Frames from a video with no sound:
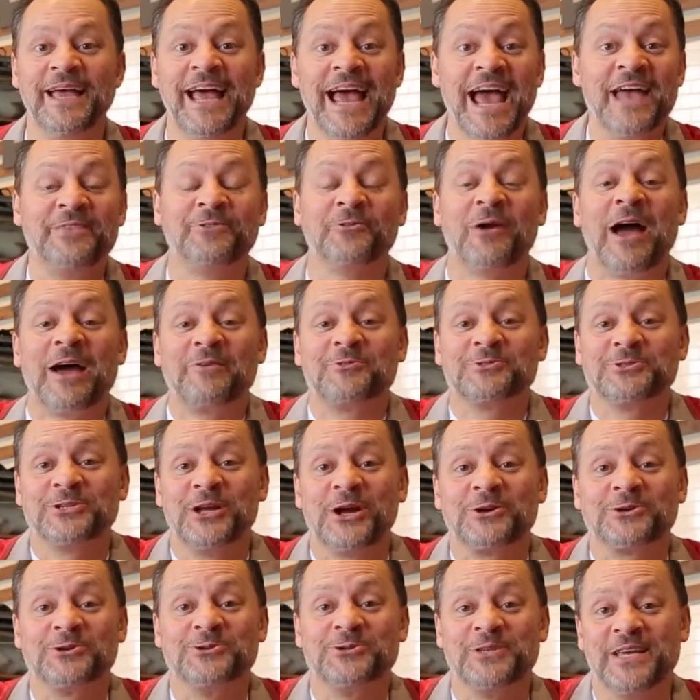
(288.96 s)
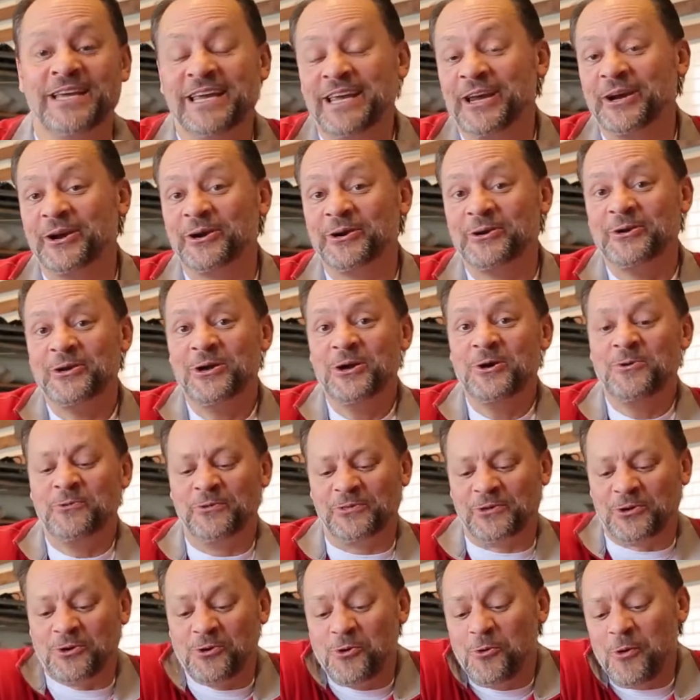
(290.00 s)
Hey Thrivers, Doctor Z here
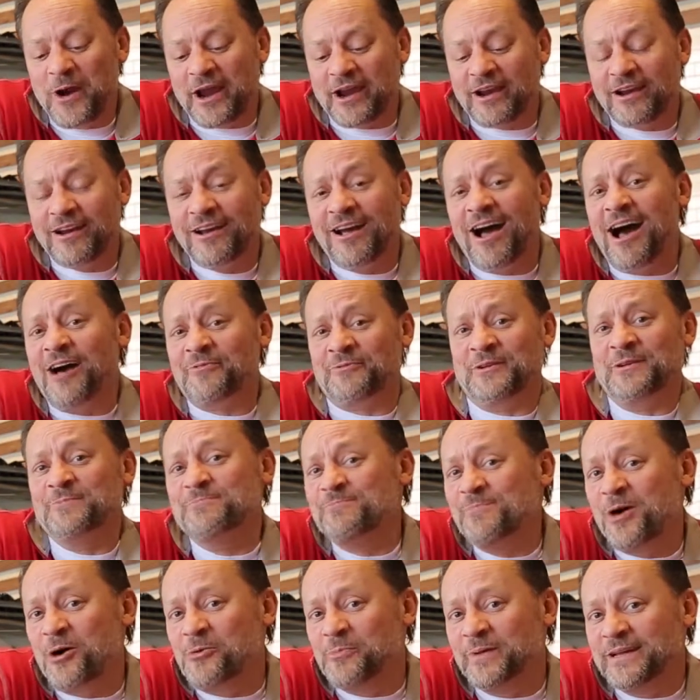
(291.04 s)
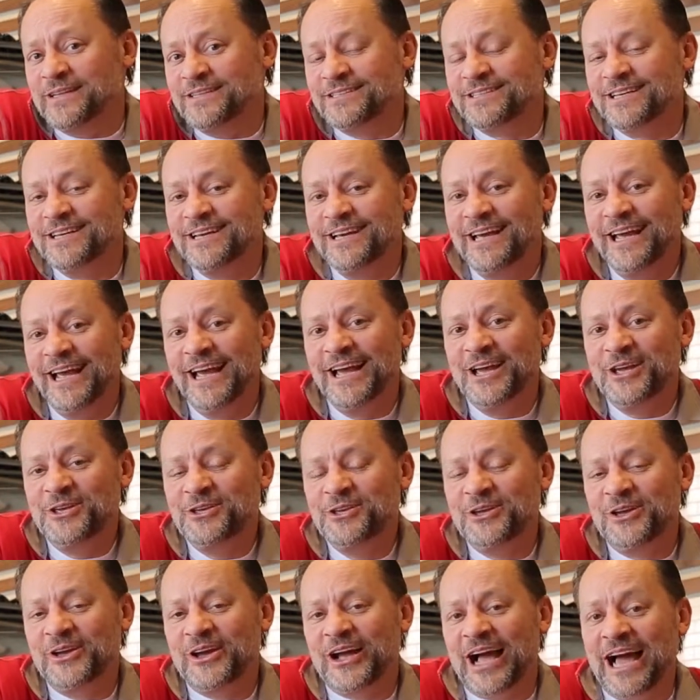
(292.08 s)
with a quick coffee moment.
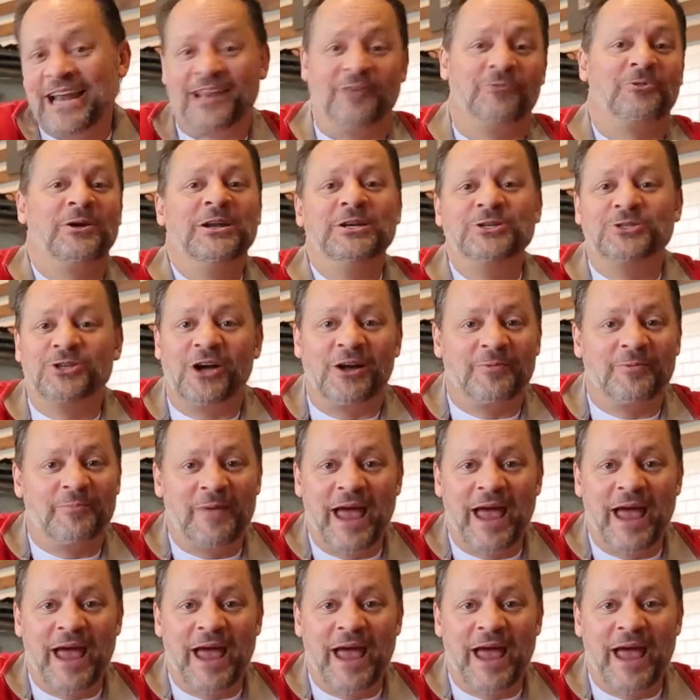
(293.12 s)
I love reading John